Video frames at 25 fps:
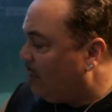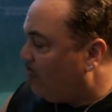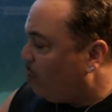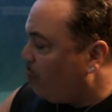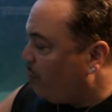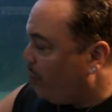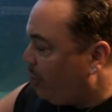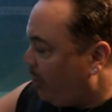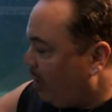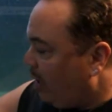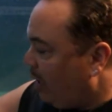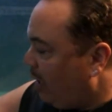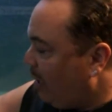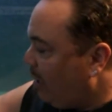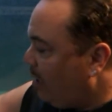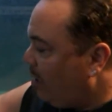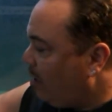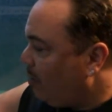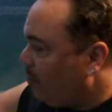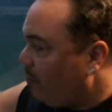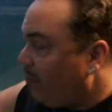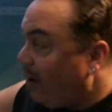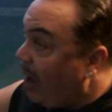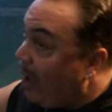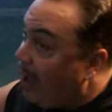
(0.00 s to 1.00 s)
within
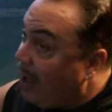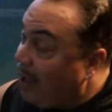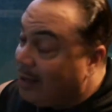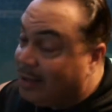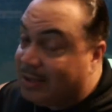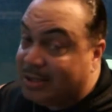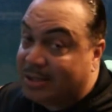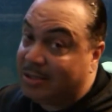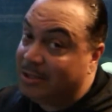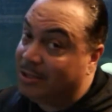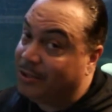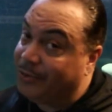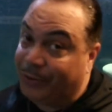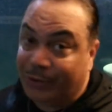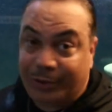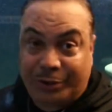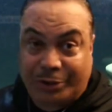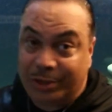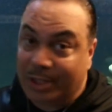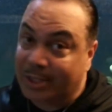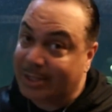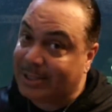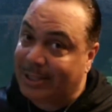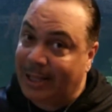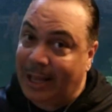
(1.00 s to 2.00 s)
the rocks,
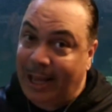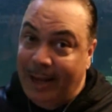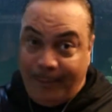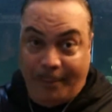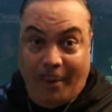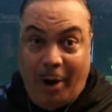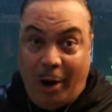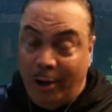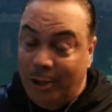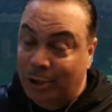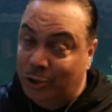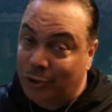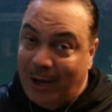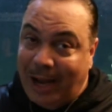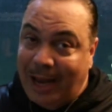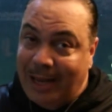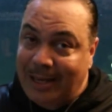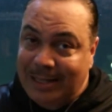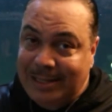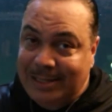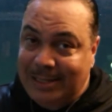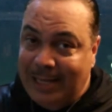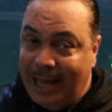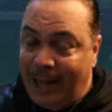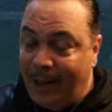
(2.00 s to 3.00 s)
just like Mark tried
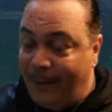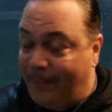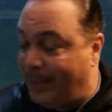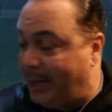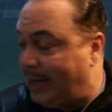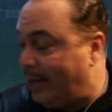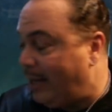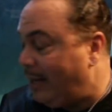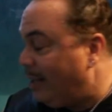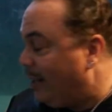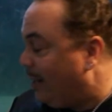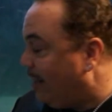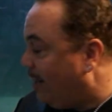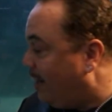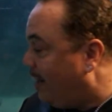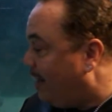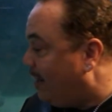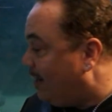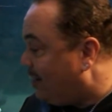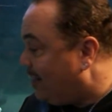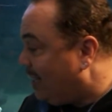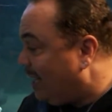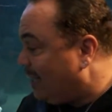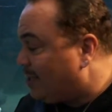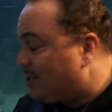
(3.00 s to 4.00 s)
to tell me,
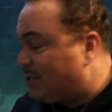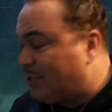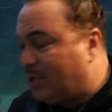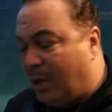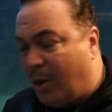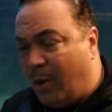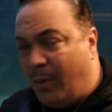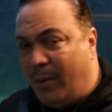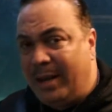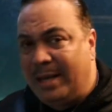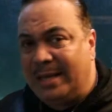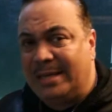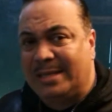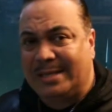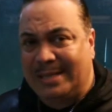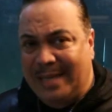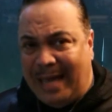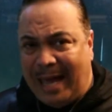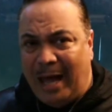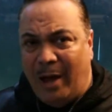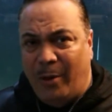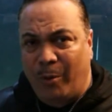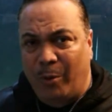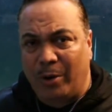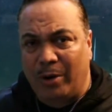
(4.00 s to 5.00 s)
that's going
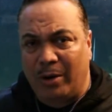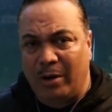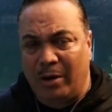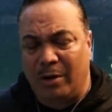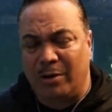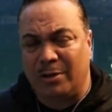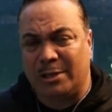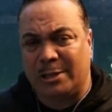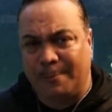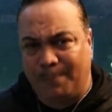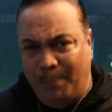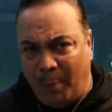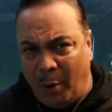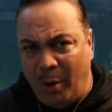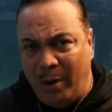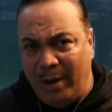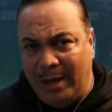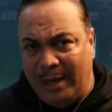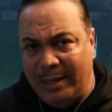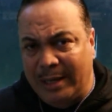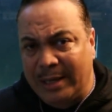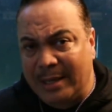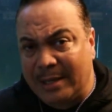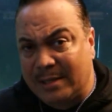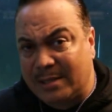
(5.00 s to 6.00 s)
sour or
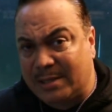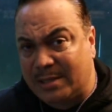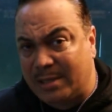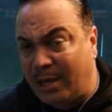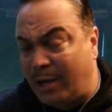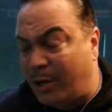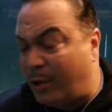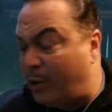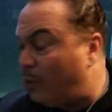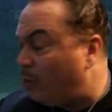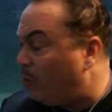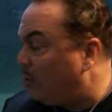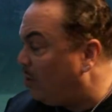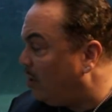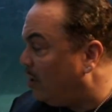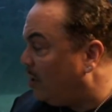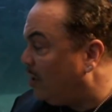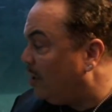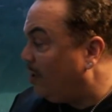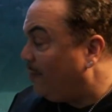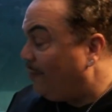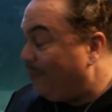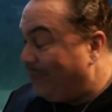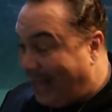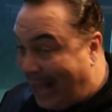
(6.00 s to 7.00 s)
spoiling. So
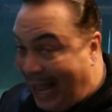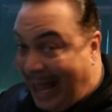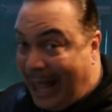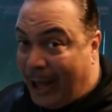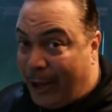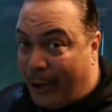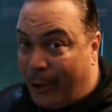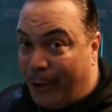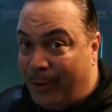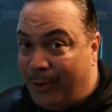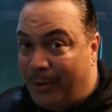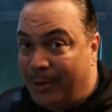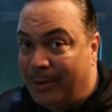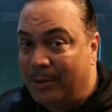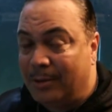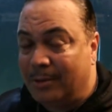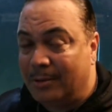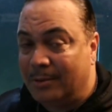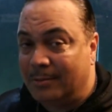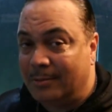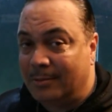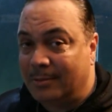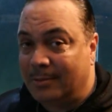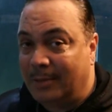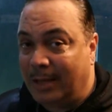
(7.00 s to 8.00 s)
now,
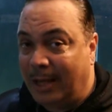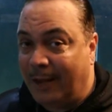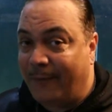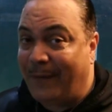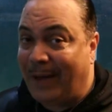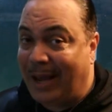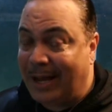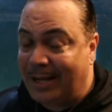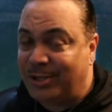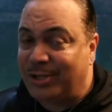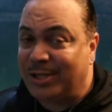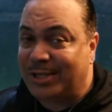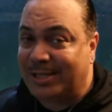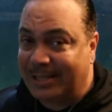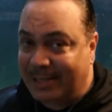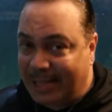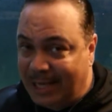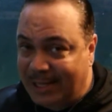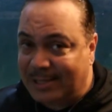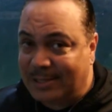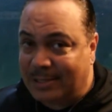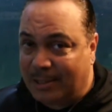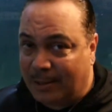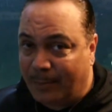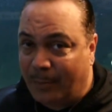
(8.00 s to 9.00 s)
if I had just
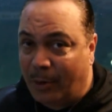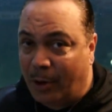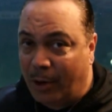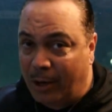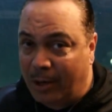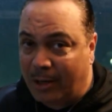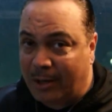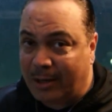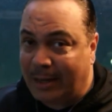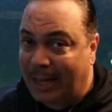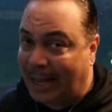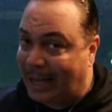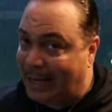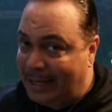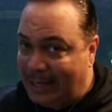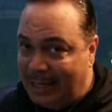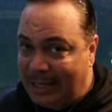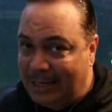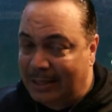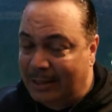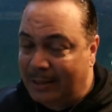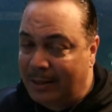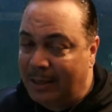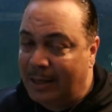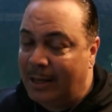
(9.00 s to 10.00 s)
listened to Mark, I
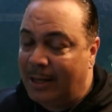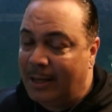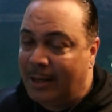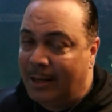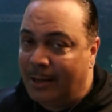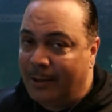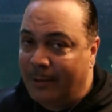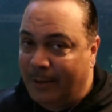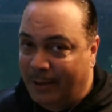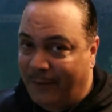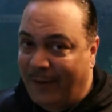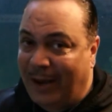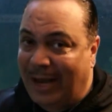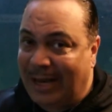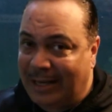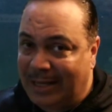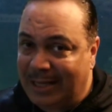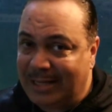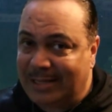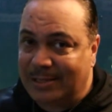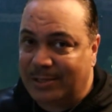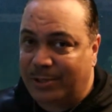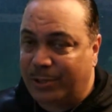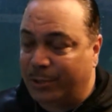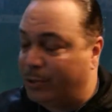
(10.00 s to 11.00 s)
didn't, but if I had
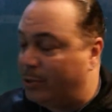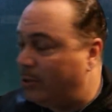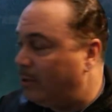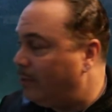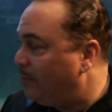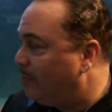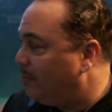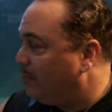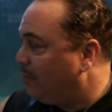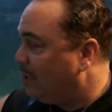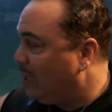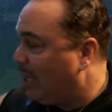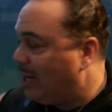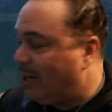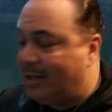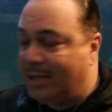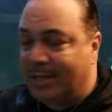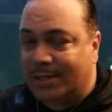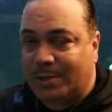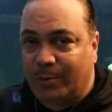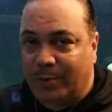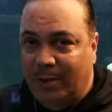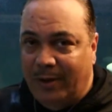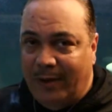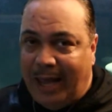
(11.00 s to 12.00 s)
listened to him, none of
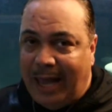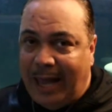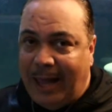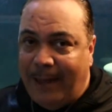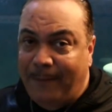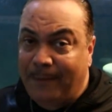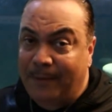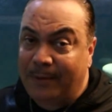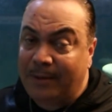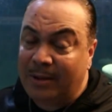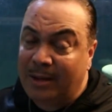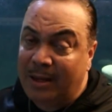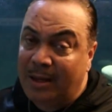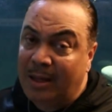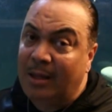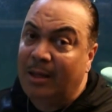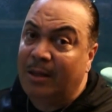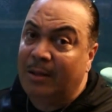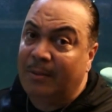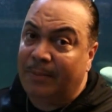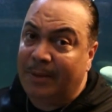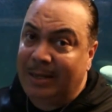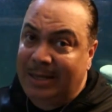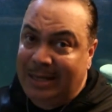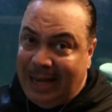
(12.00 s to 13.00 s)
this would have happened.
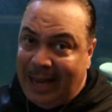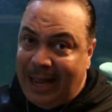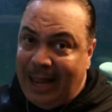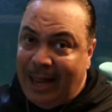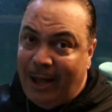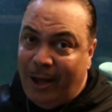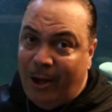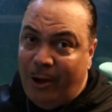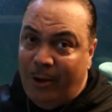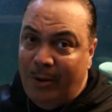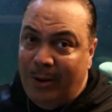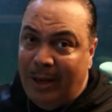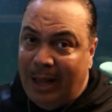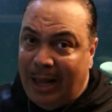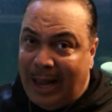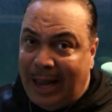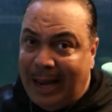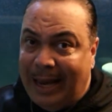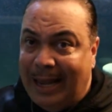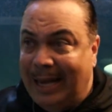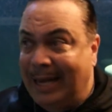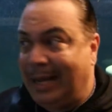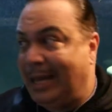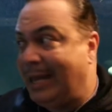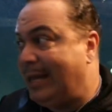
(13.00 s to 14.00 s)
But now, I
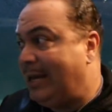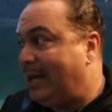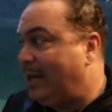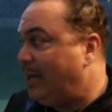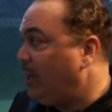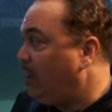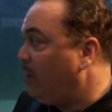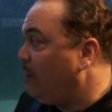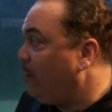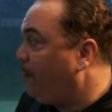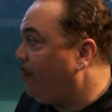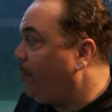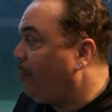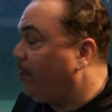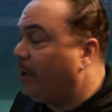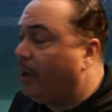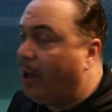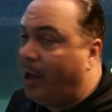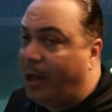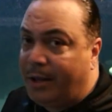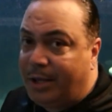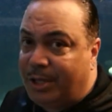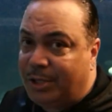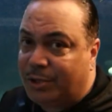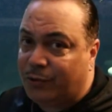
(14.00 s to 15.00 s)
got to get in here and pull
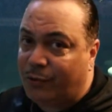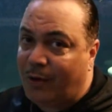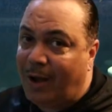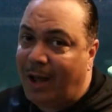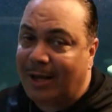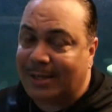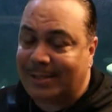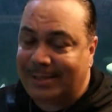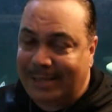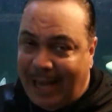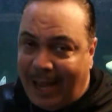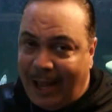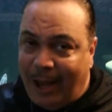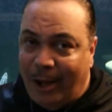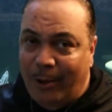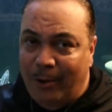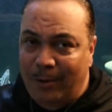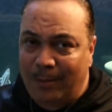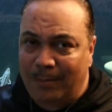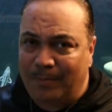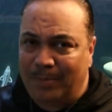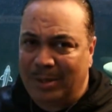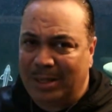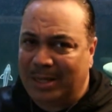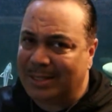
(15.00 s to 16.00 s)
all these rocks
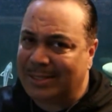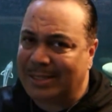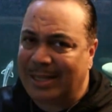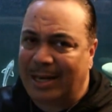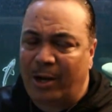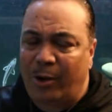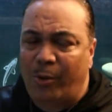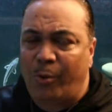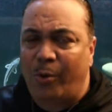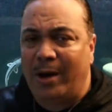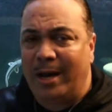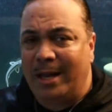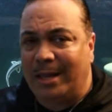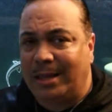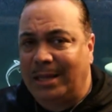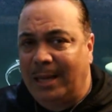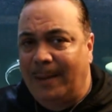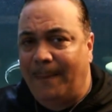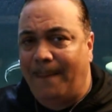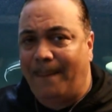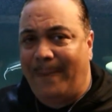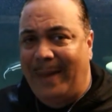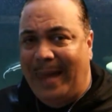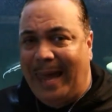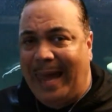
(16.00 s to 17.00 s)
out because I don't want
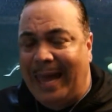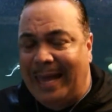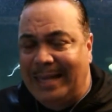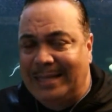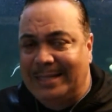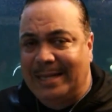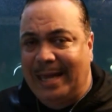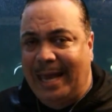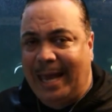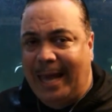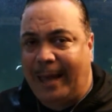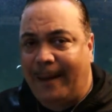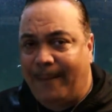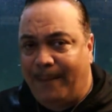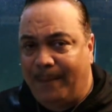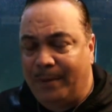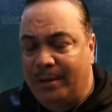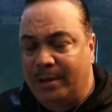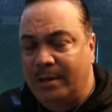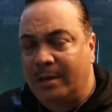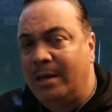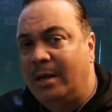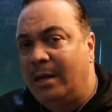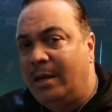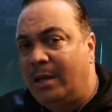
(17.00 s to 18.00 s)
anything bad to
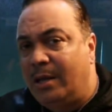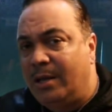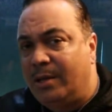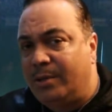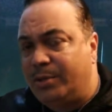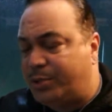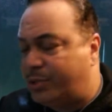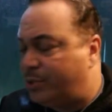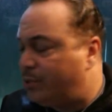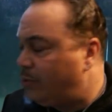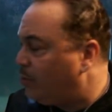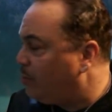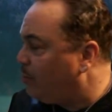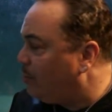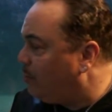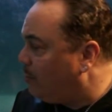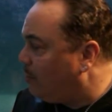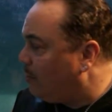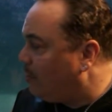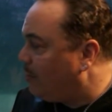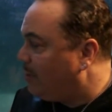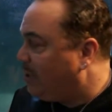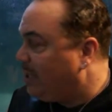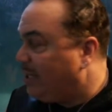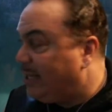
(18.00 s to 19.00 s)
happen to
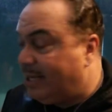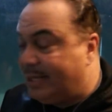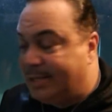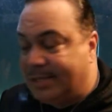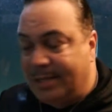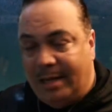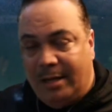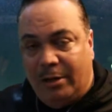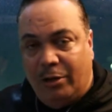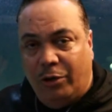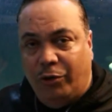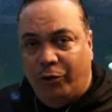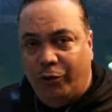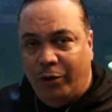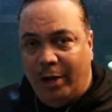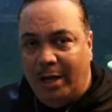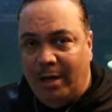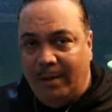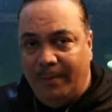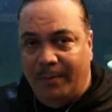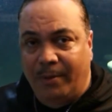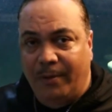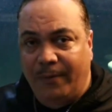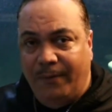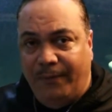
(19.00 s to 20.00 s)
these
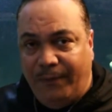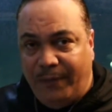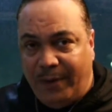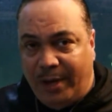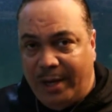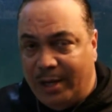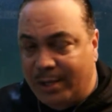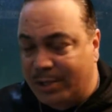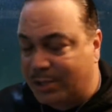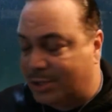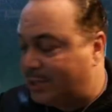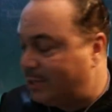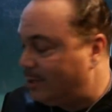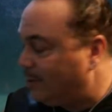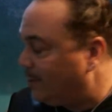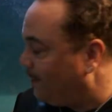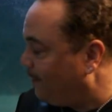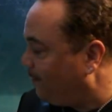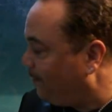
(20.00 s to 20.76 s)
incredible fish.